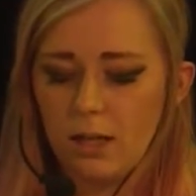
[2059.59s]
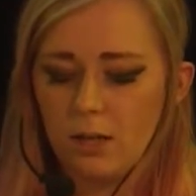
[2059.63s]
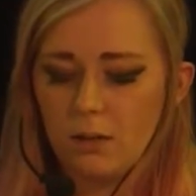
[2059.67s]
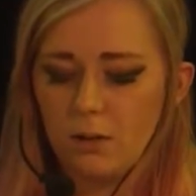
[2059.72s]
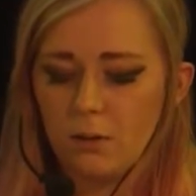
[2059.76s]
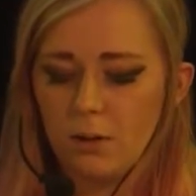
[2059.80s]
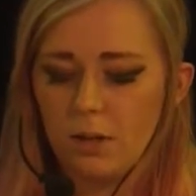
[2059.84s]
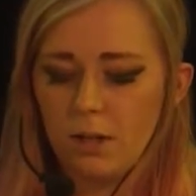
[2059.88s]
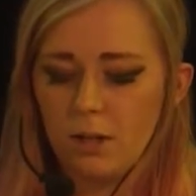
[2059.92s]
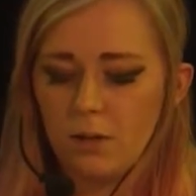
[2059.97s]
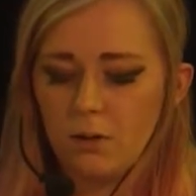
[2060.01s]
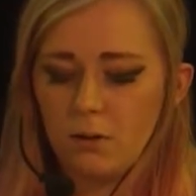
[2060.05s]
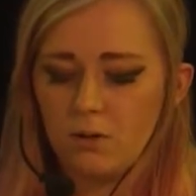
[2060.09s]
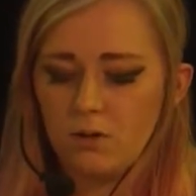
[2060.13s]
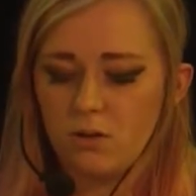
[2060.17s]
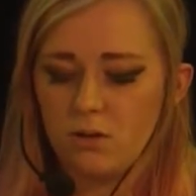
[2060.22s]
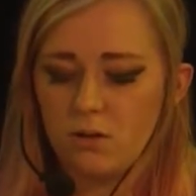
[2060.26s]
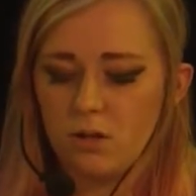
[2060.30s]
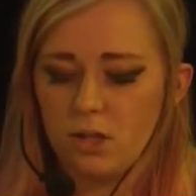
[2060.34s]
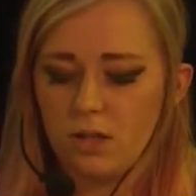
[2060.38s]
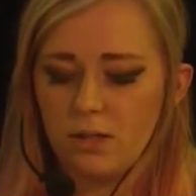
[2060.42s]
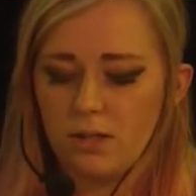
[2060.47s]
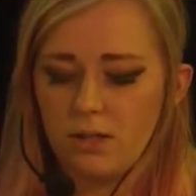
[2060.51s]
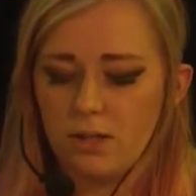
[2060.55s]
You can use
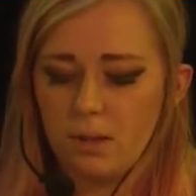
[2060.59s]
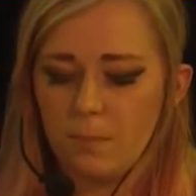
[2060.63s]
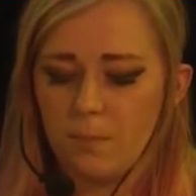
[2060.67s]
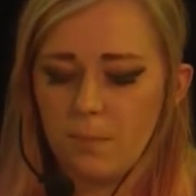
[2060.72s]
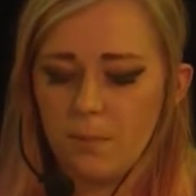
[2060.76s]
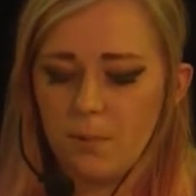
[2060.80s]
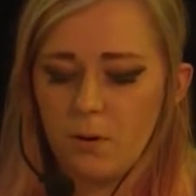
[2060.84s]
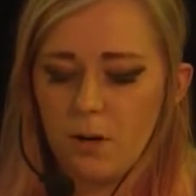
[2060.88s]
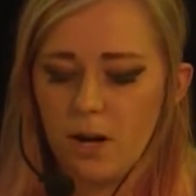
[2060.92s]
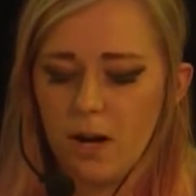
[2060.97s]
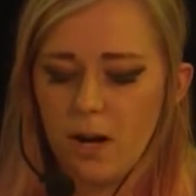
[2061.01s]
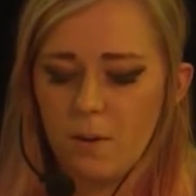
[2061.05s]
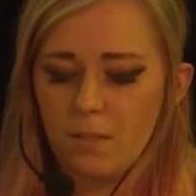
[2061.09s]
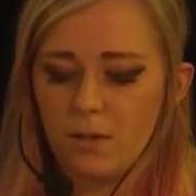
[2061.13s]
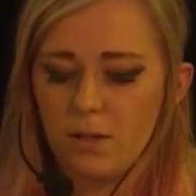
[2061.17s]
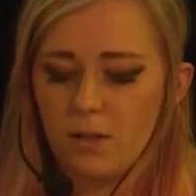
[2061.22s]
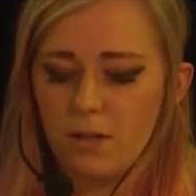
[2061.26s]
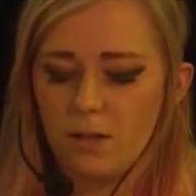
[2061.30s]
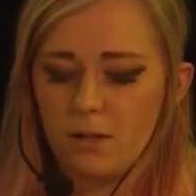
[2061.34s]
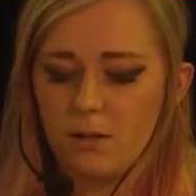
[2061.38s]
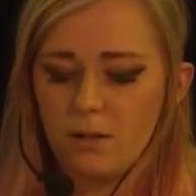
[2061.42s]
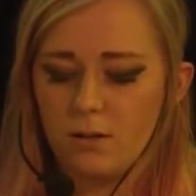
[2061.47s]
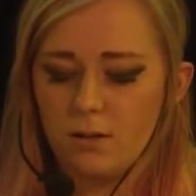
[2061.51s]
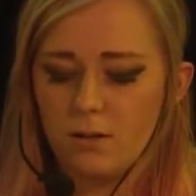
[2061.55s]
just a
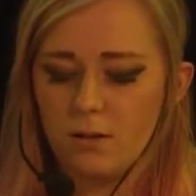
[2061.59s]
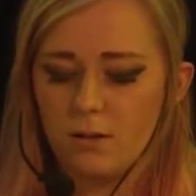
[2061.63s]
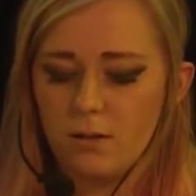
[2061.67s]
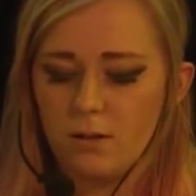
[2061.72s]
primer.